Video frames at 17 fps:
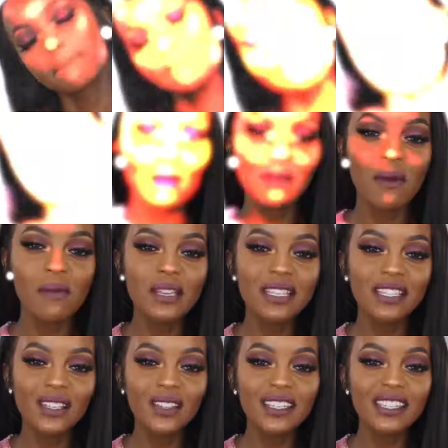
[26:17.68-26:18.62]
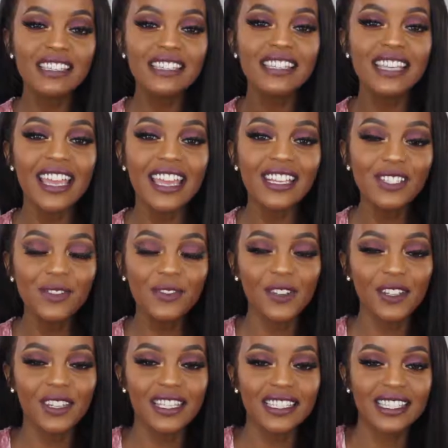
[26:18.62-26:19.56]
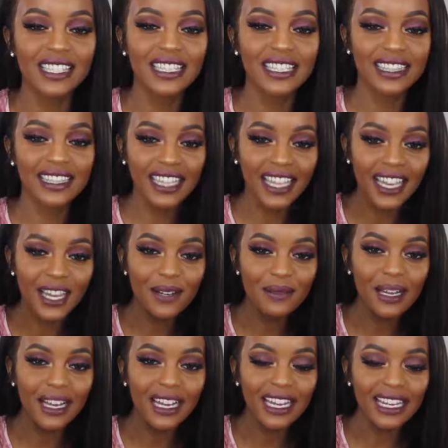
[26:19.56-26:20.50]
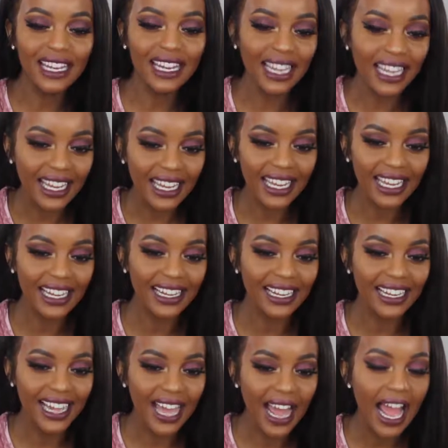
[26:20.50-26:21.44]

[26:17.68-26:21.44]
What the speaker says: Alright, my baby, so this is it for this glam, honey.